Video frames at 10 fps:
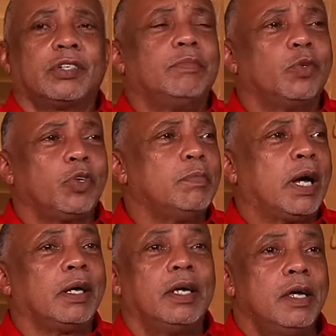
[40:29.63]
something to him
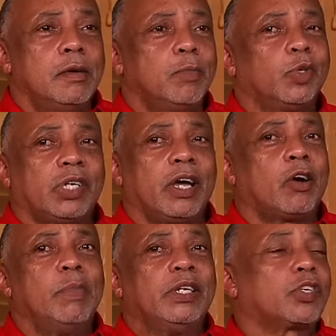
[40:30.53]
and most of his
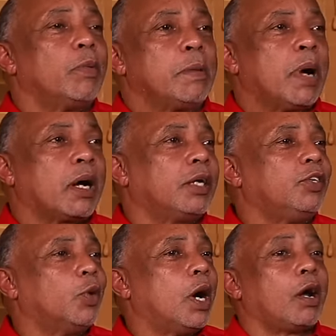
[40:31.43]
comments coming back
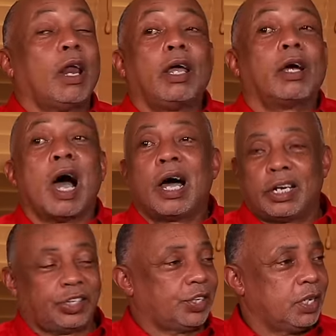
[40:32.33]
at you are like
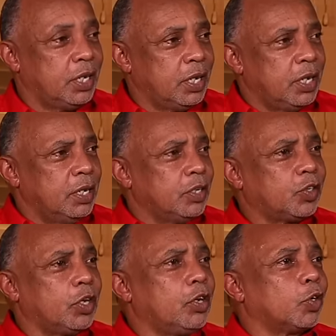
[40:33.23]
harsh. Right.
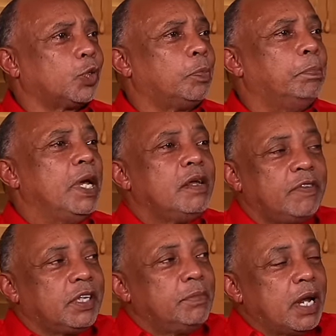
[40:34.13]
So it just
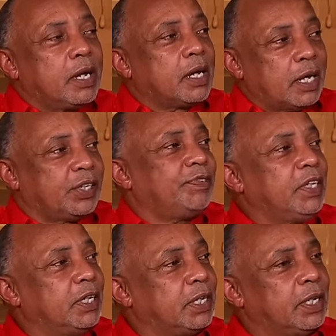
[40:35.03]
benefit him in the clash
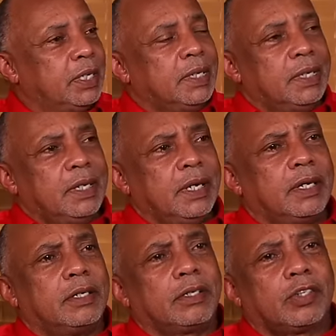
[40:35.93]
field, you
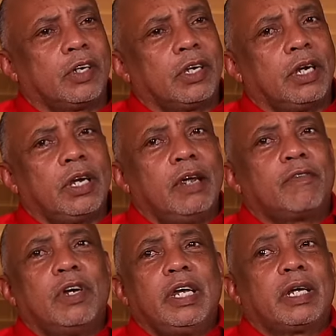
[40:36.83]
know. So
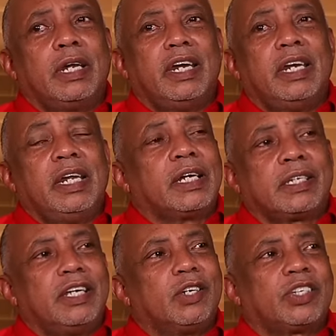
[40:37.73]
any little
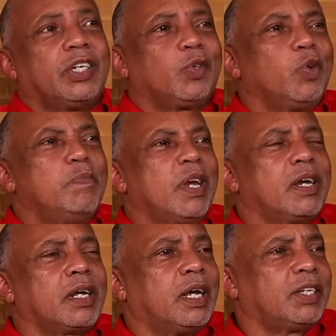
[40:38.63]
thing you said to him in
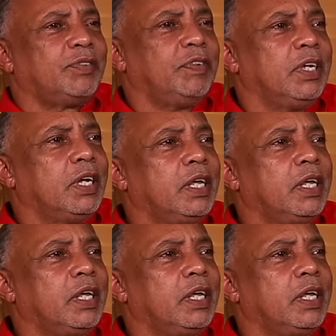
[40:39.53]
the clash field,